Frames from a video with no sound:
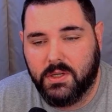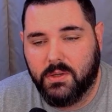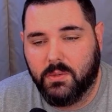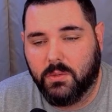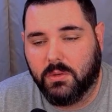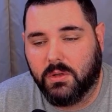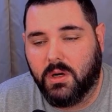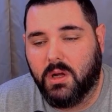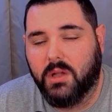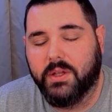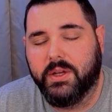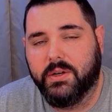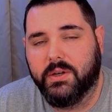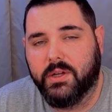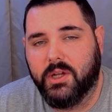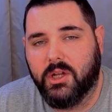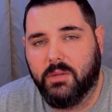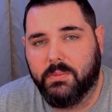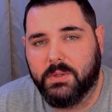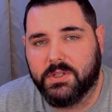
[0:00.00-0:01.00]
We're all here to
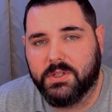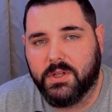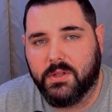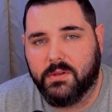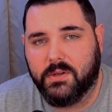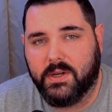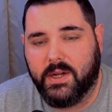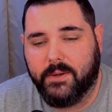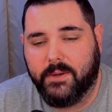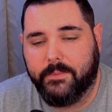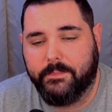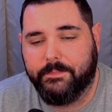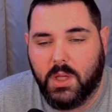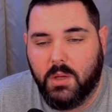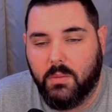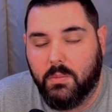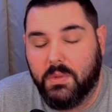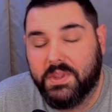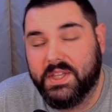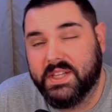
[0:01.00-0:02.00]
help each other out.
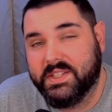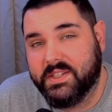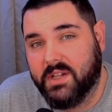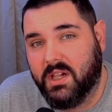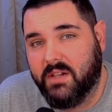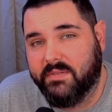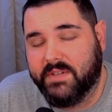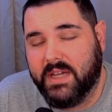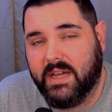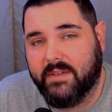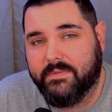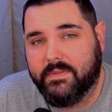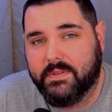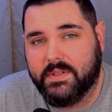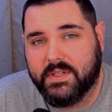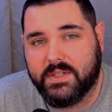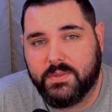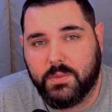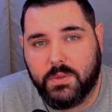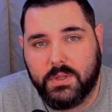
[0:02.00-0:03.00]
But that's all I've got for
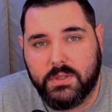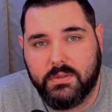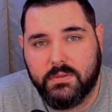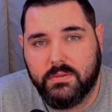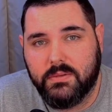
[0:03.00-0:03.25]
this one.